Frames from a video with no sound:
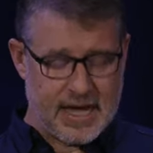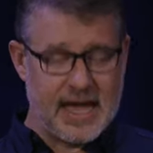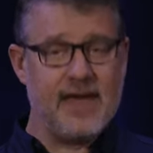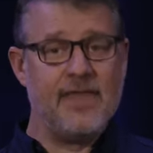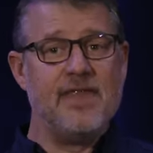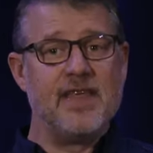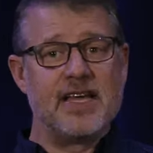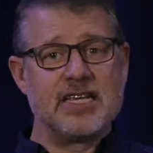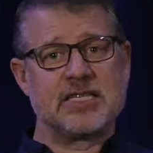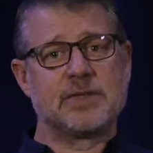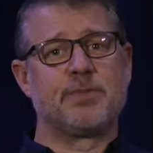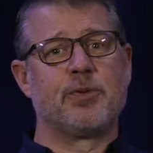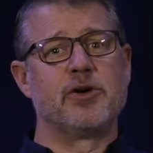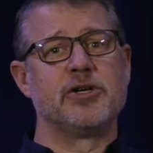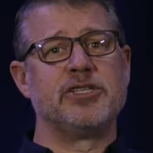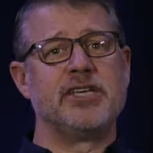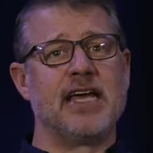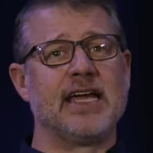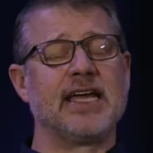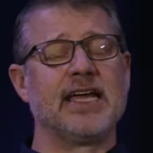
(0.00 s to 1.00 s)
In this
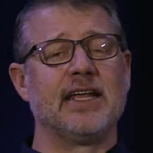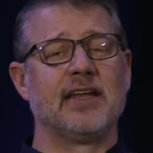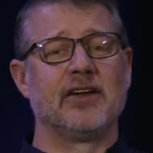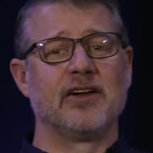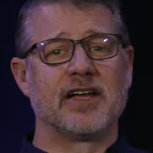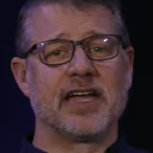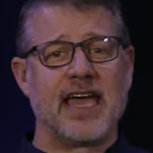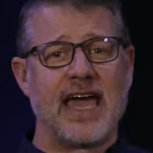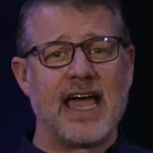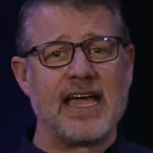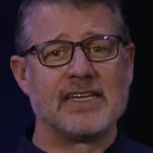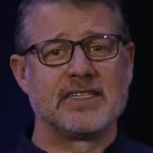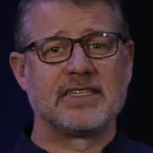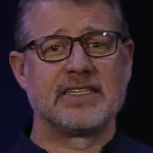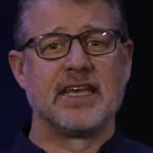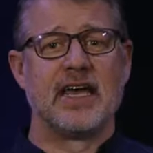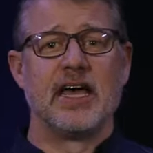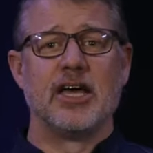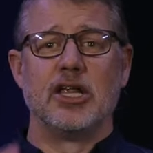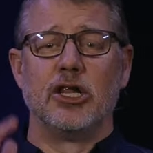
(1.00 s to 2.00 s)
particular
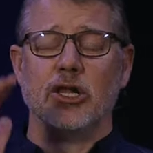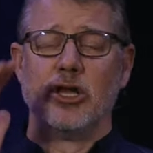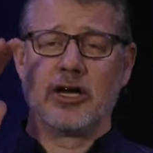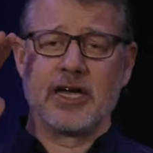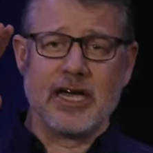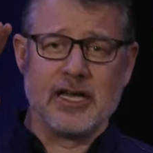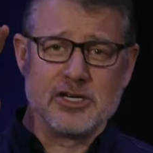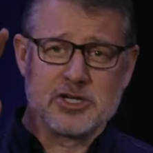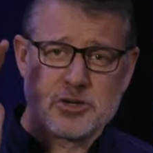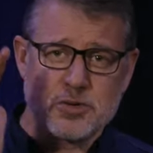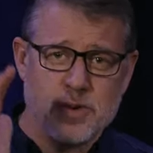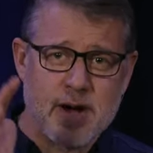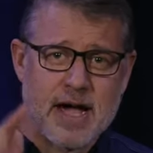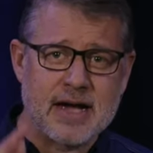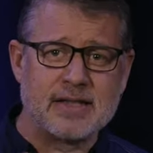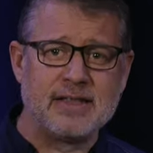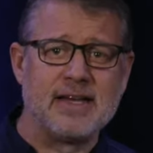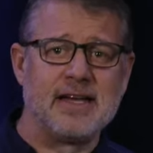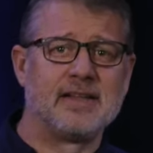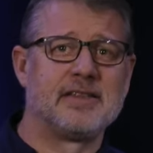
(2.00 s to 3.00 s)
case, looking
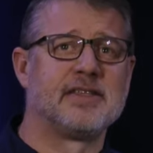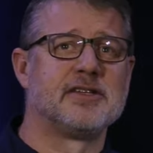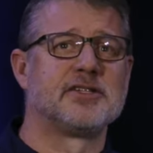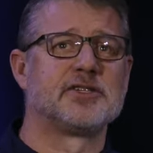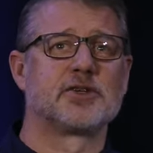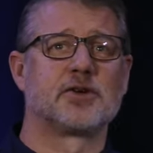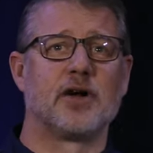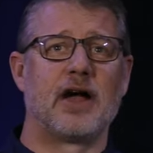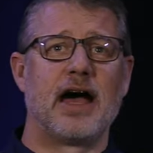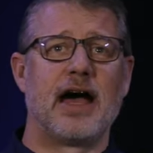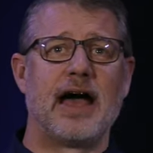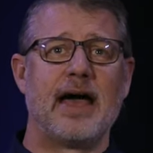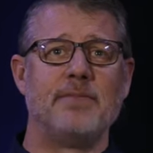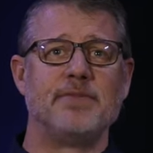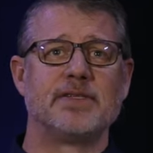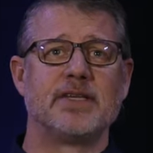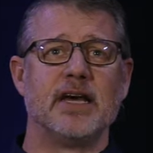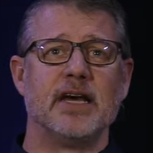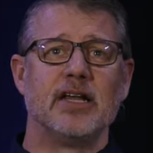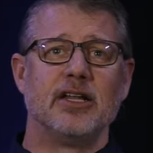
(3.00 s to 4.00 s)
directly at the
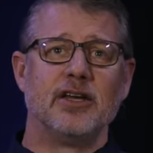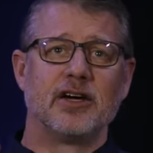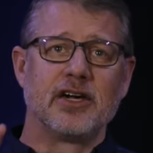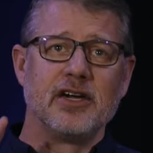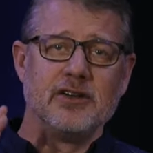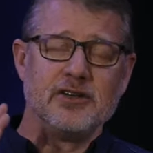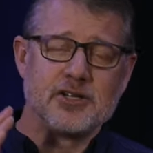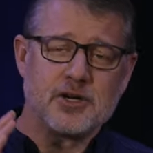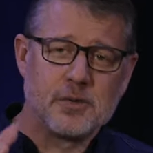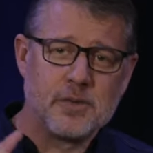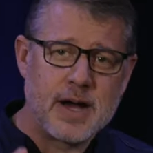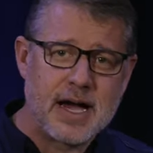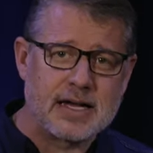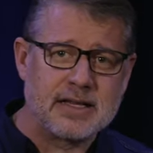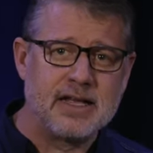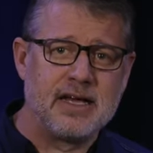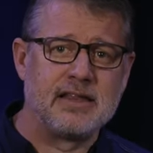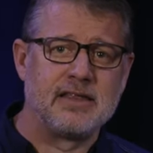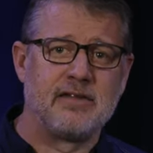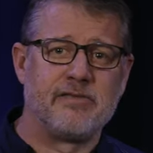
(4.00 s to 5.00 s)
scribes, looking
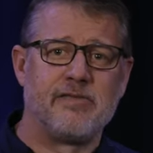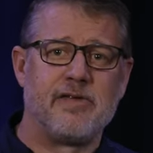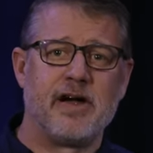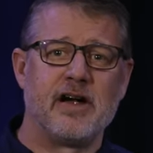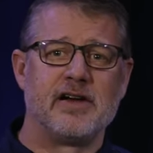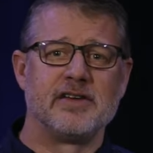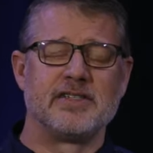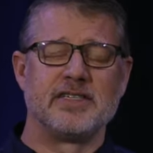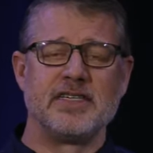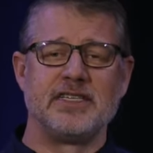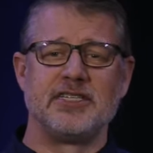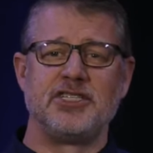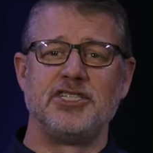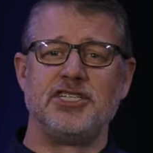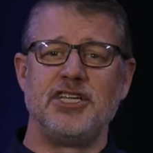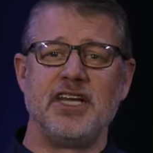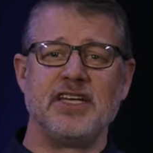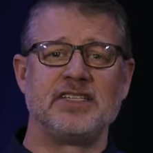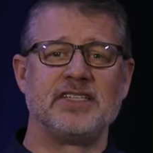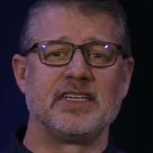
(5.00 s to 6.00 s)
directly at the Pharisees,
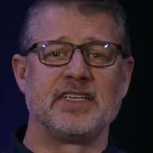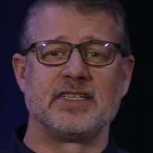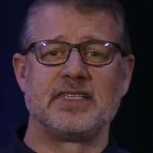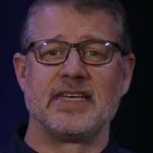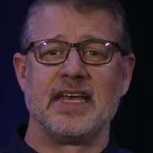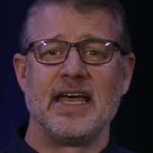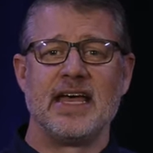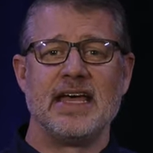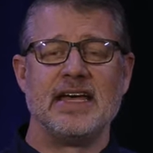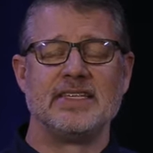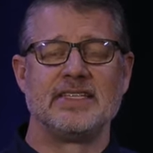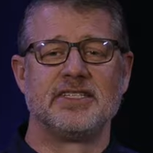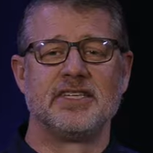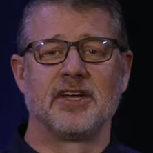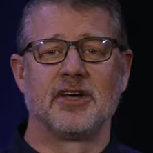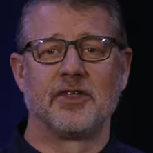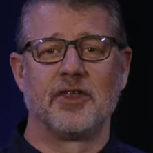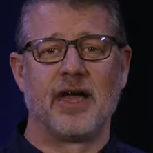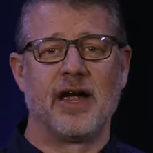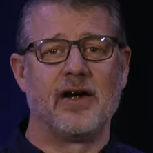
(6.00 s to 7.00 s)
Jesus is
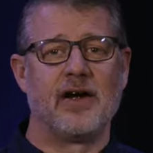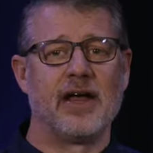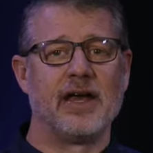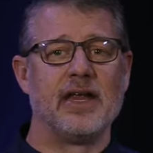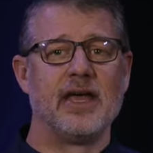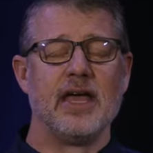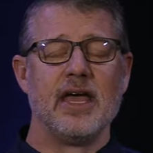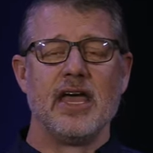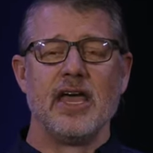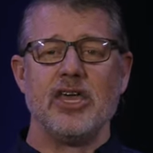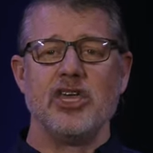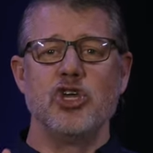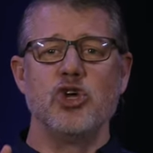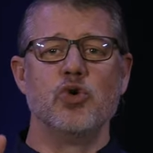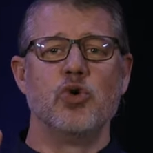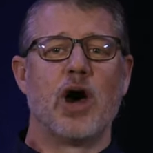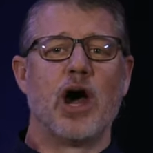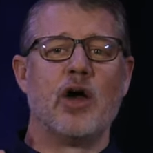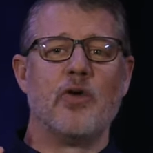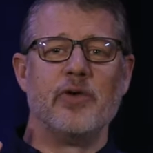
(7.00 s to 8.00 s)
declaring,
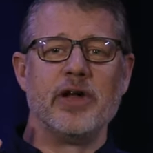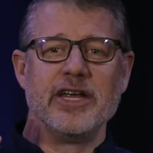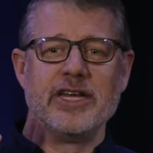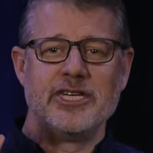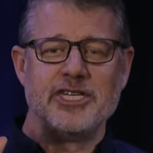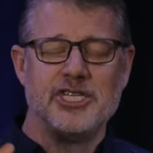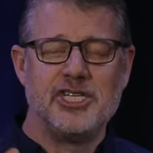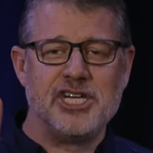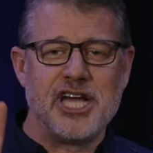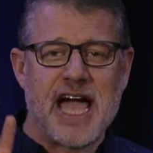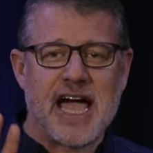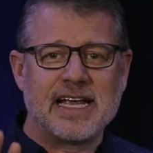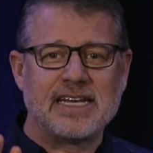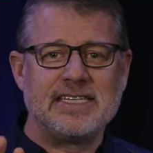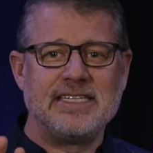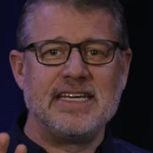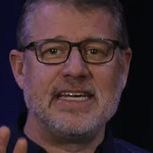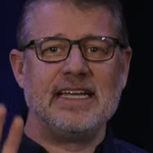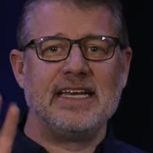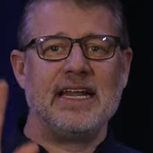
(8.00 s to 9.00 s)
You are
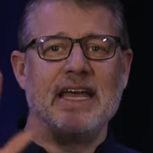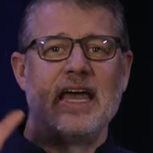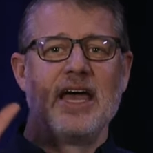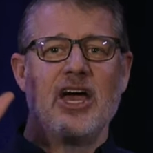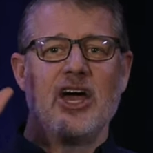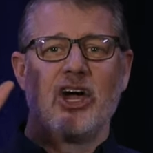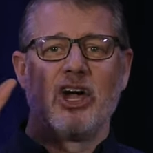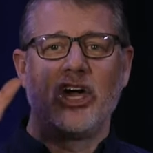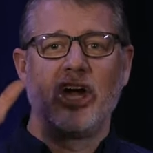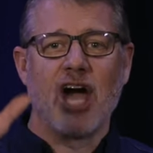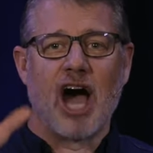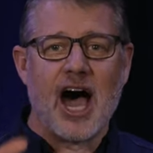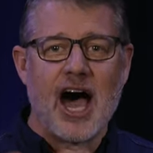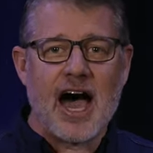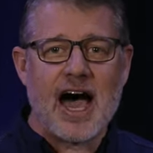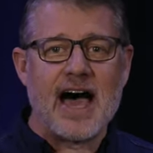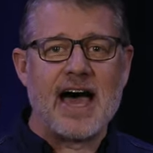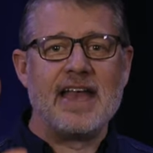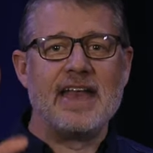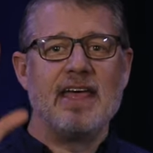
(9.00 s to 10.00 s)
rejecting
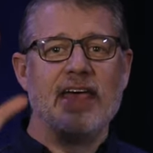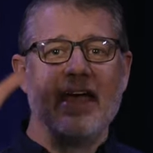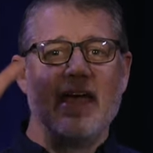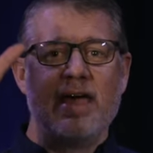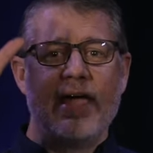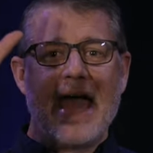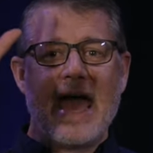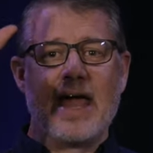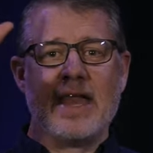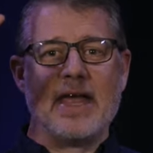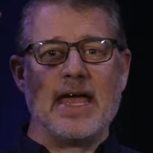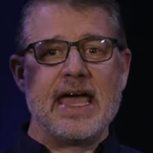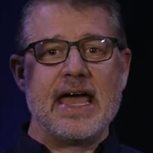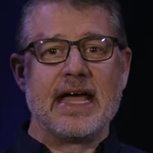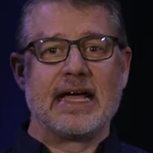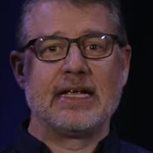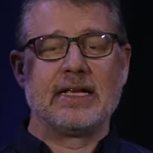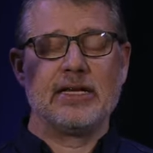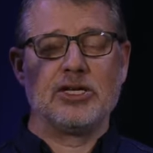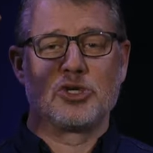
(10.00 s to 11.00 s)
God and
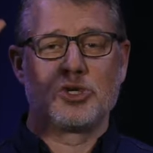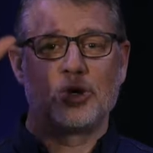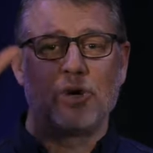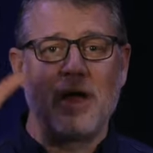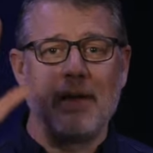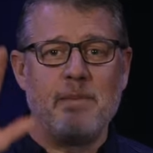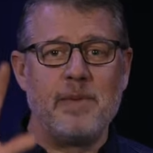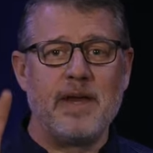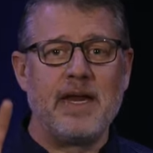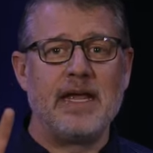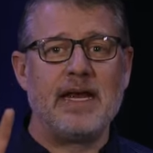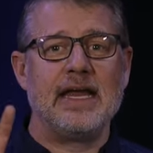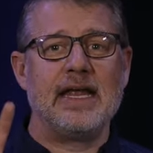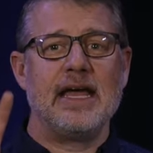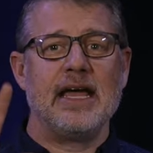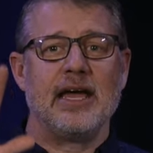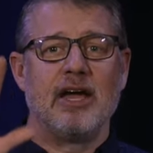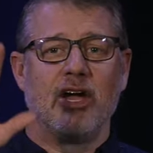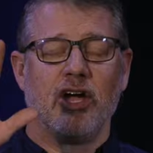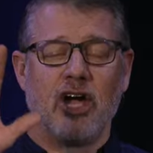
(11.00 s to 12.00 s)

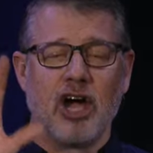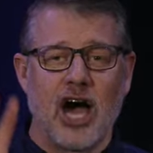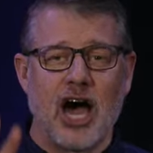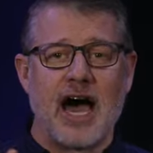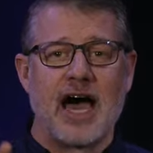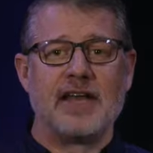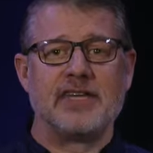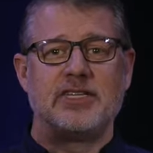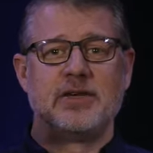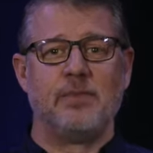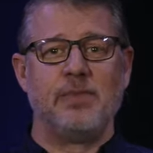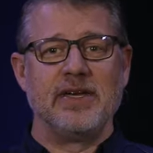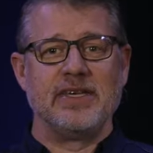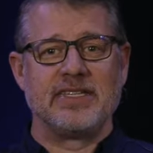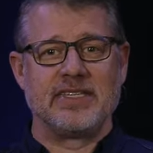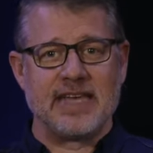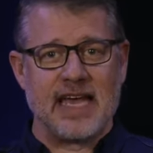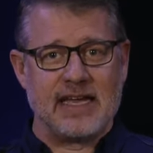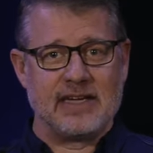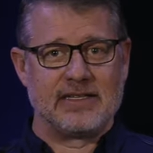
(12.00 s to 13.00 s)
attributing God to be
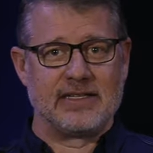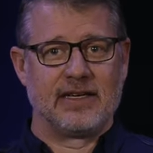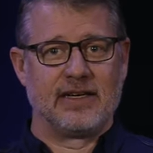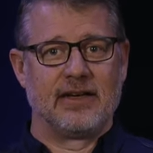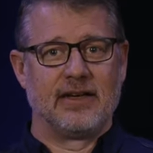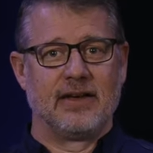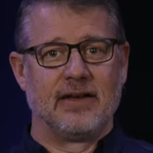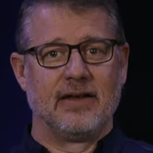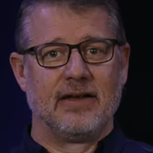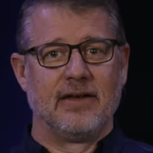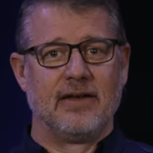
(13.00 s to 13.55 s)
Satan.